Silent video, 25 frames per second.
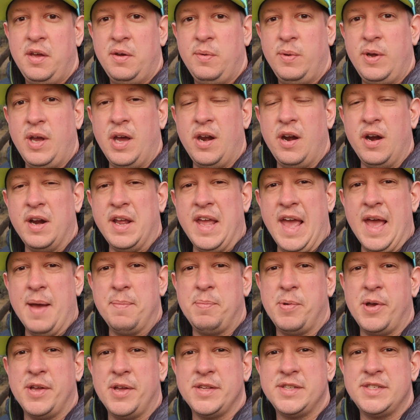We got our
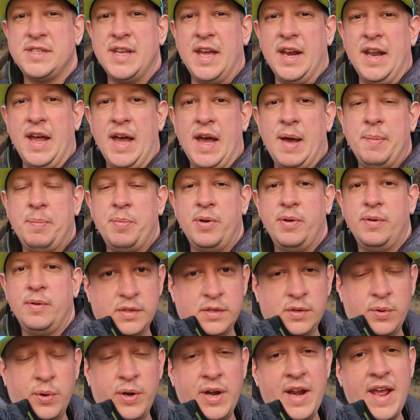camp all set up.
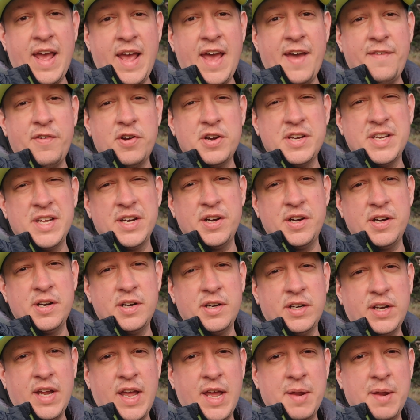We're gonna have our dinner